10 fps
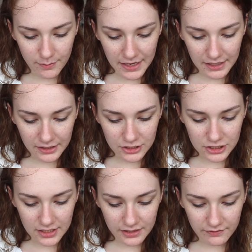the
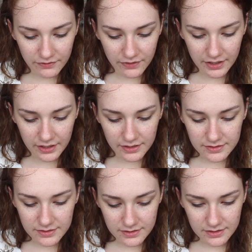packaging of
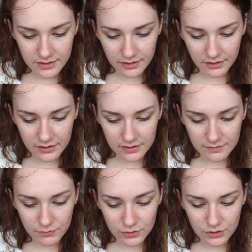this. I think
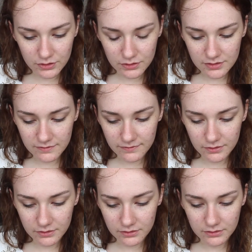it's
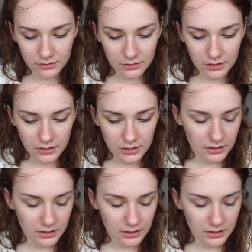beautiful.